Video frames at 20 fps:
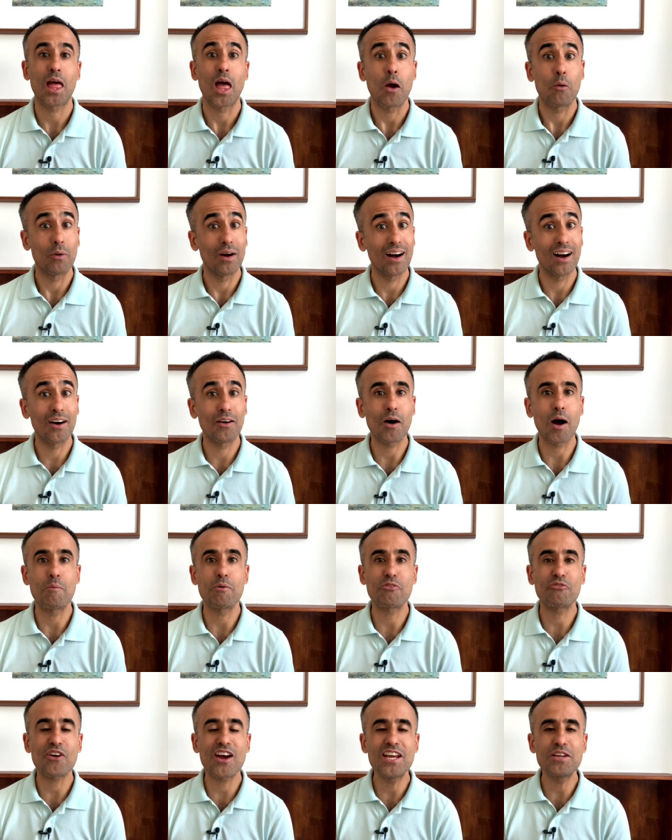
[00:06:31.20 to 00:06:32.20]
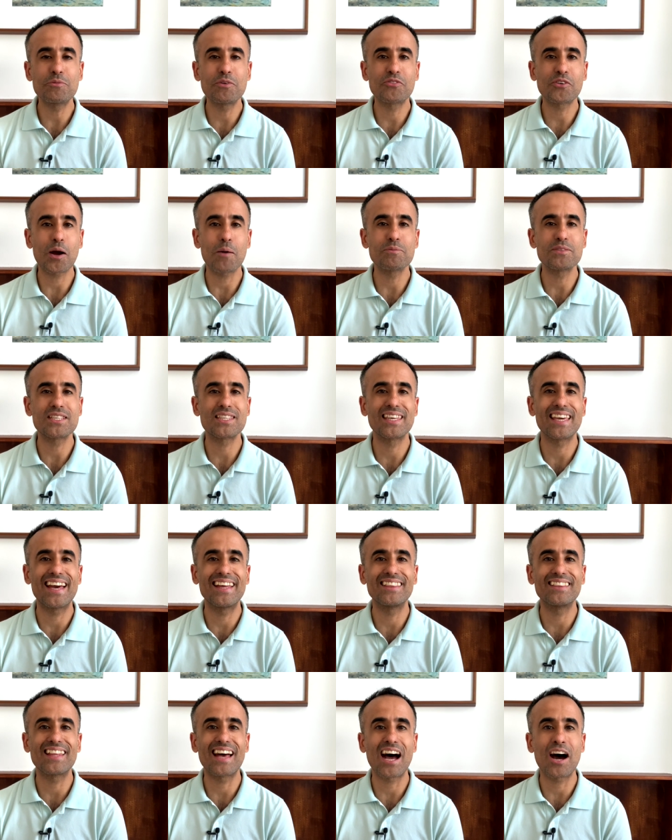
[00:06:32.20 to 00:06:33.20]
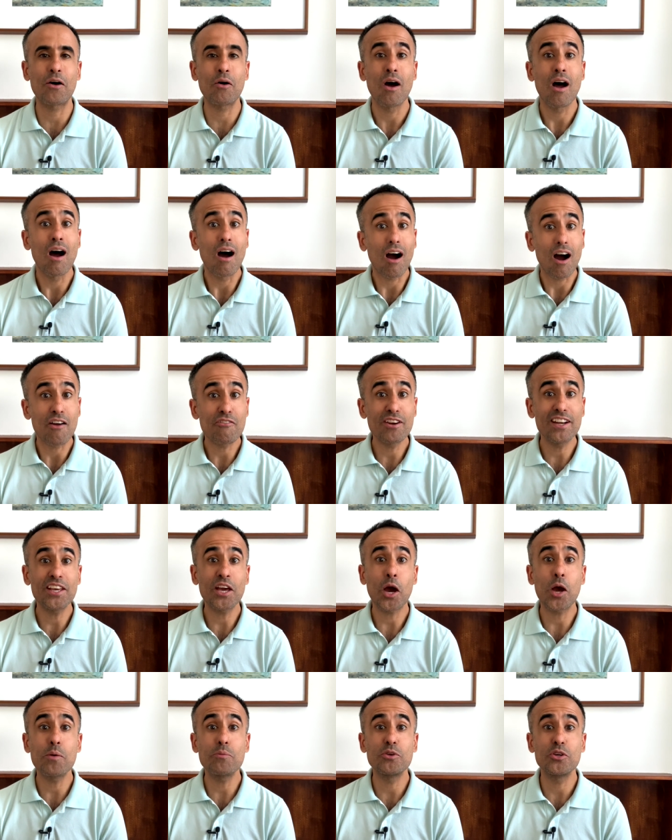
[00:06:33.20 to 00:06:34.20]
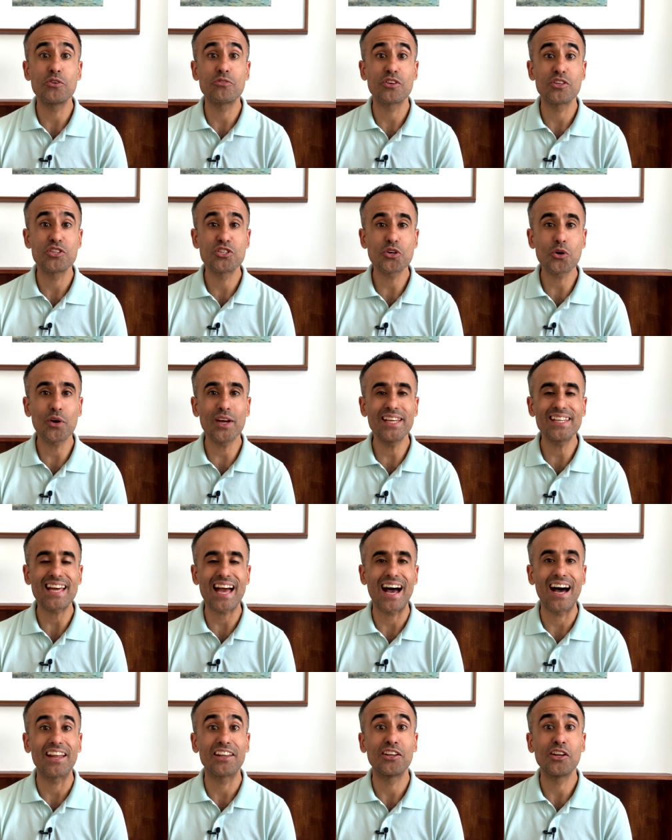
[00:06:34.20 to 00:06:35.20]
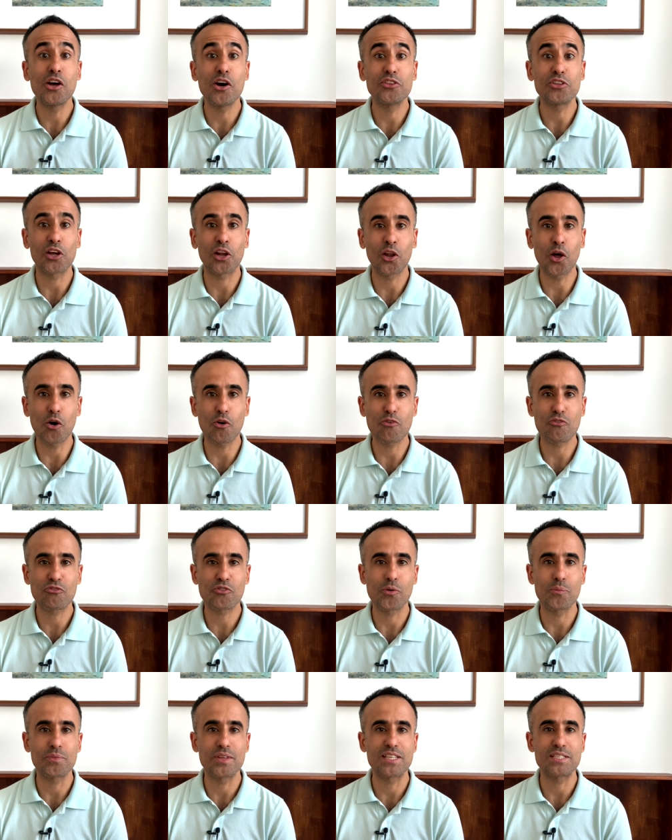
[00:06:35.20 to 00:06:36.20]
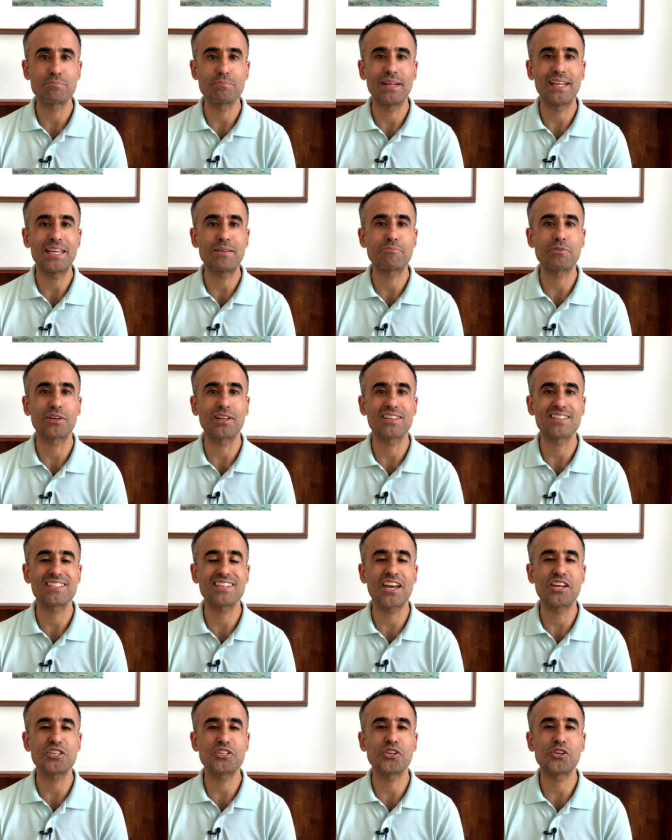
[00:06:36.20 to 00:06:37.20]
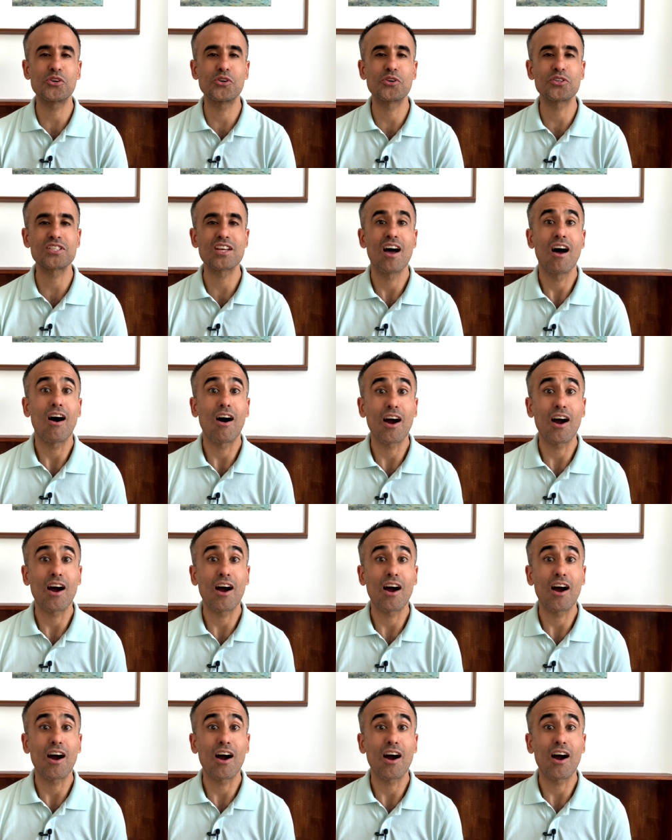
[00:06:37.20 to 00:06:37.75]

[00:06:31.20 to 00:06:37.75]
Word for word: Well, I'm afraid we've come to the end now. I really hope you've enjoyed and learnt a lot from this mini pronunciation course.